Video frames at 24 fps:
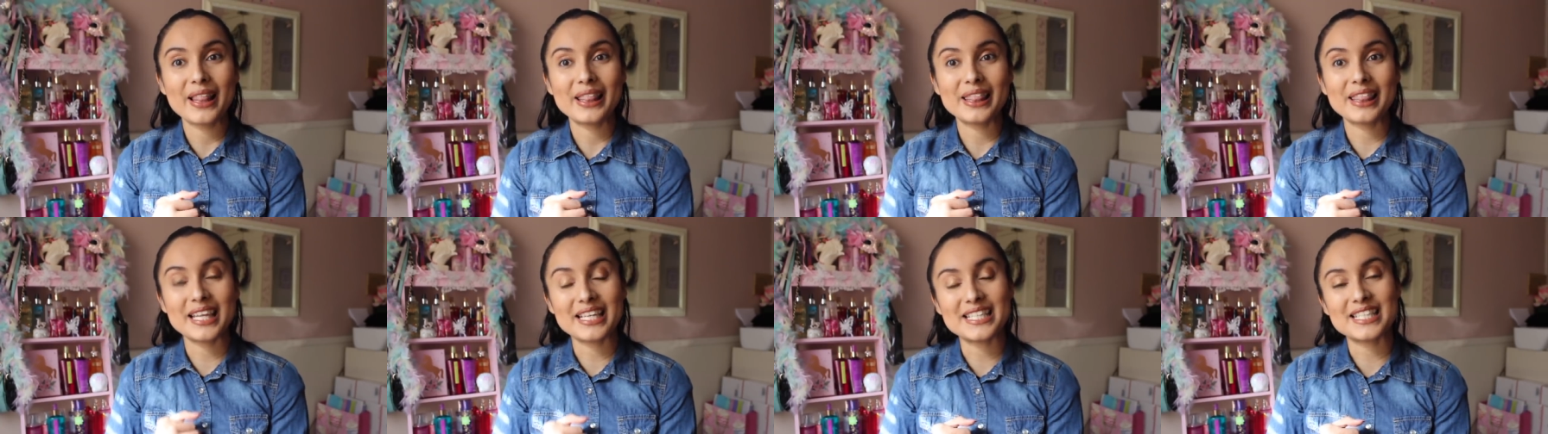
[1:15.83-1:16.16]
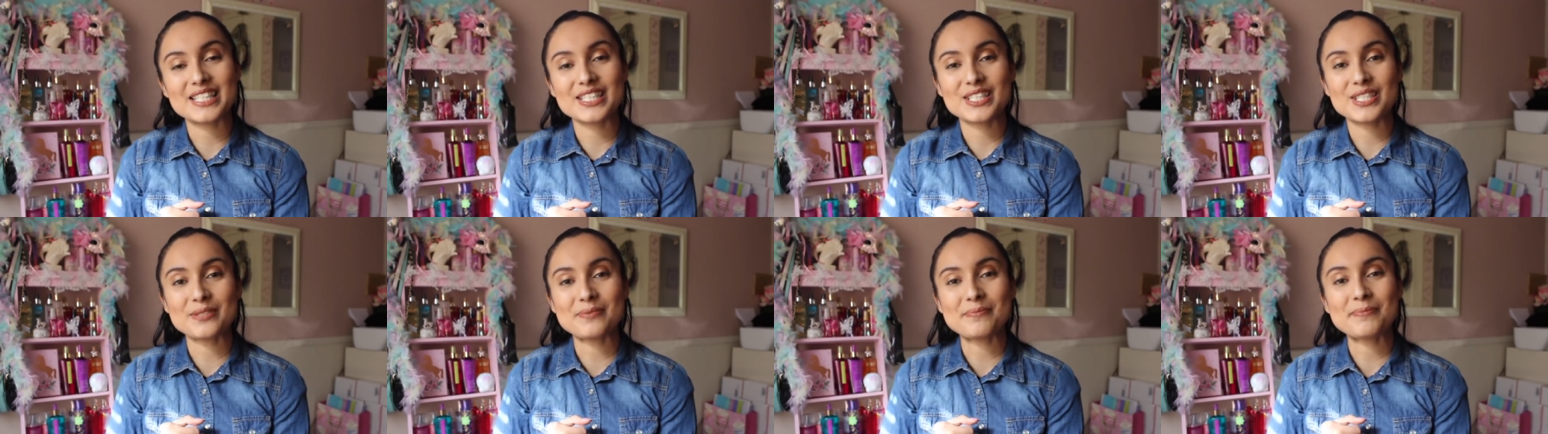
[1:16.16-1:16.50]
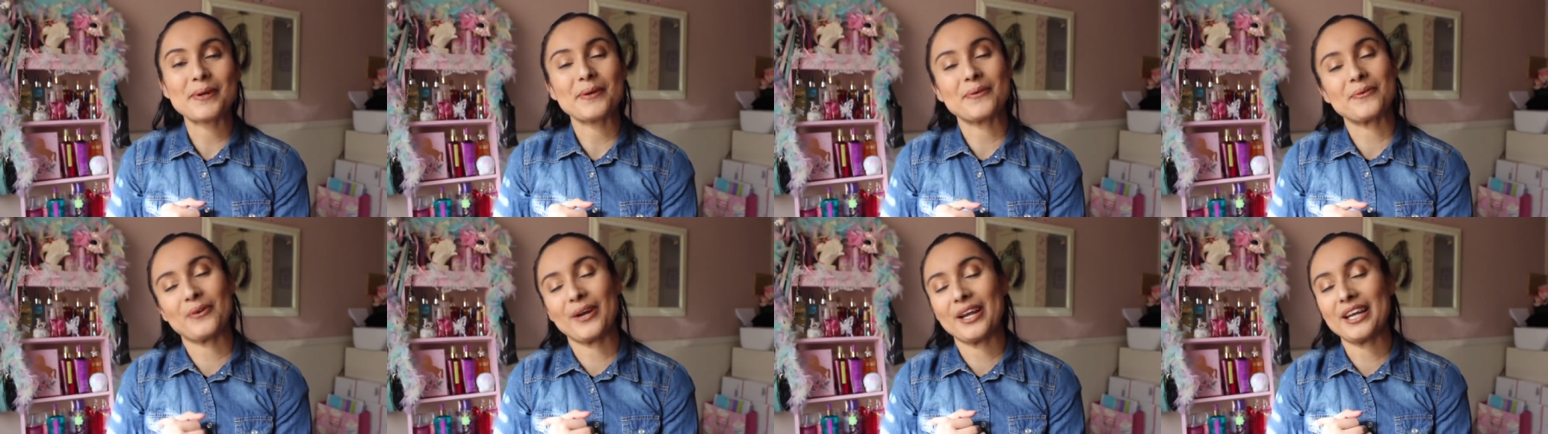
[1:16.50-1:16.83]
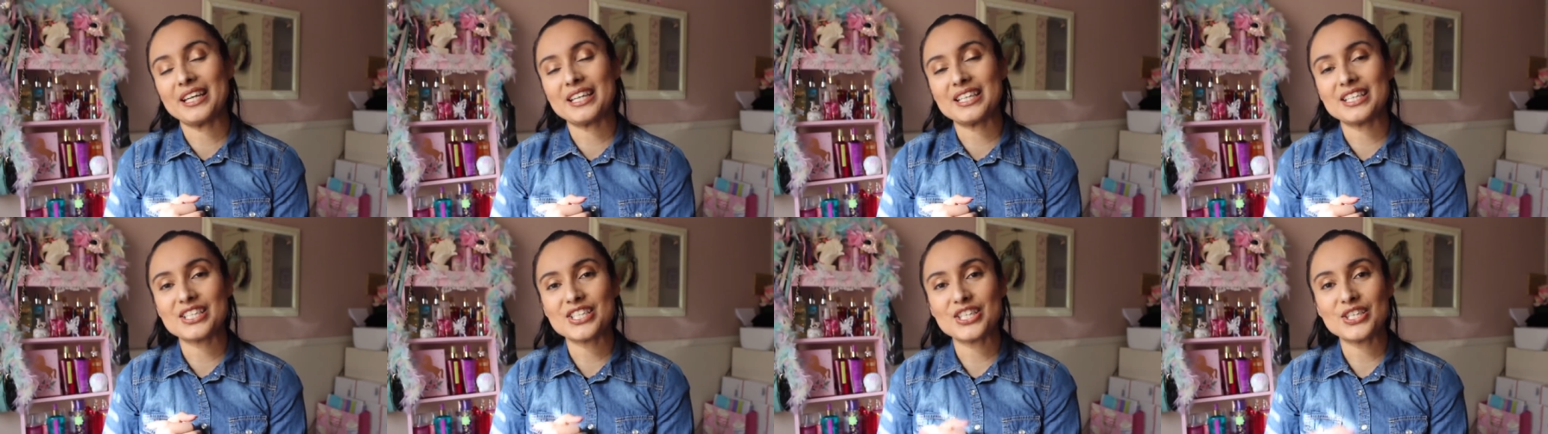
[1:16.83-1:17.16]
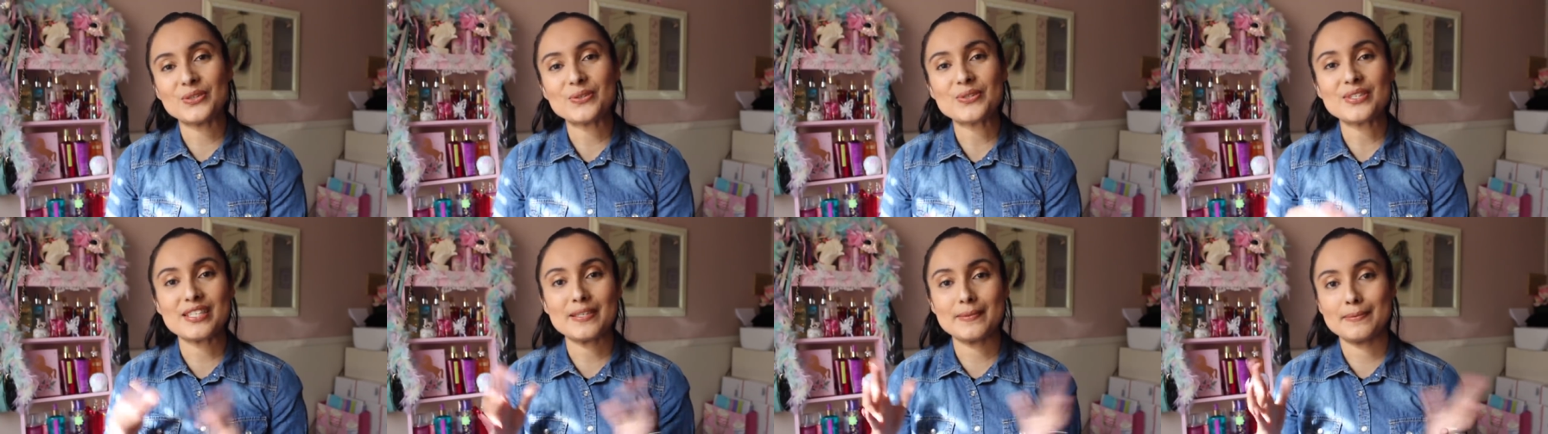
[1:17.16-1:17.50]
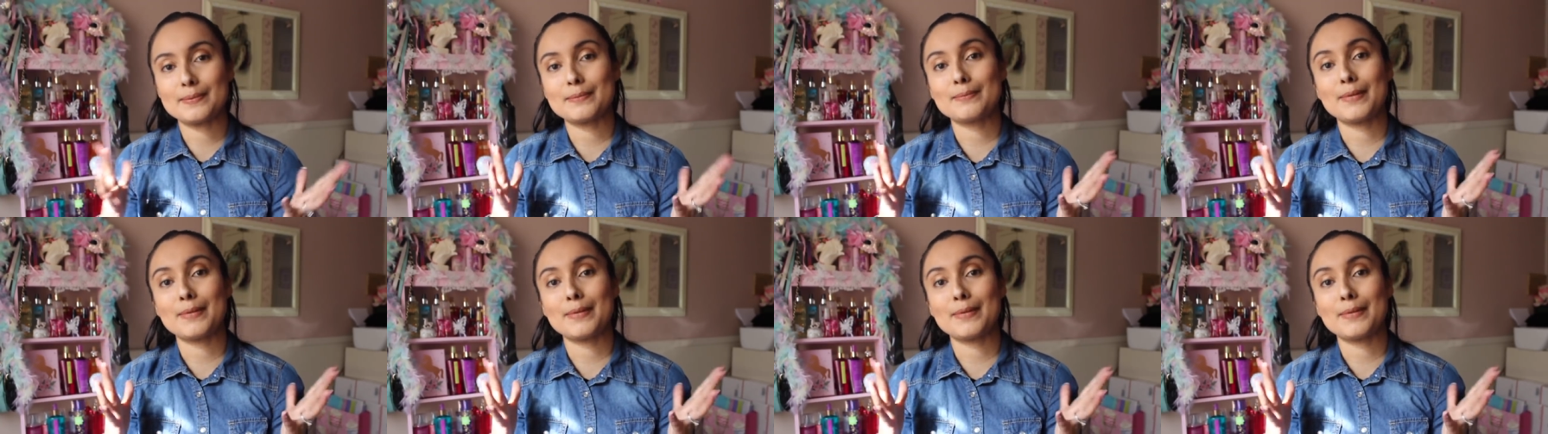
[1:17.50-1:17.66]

let's jump right into some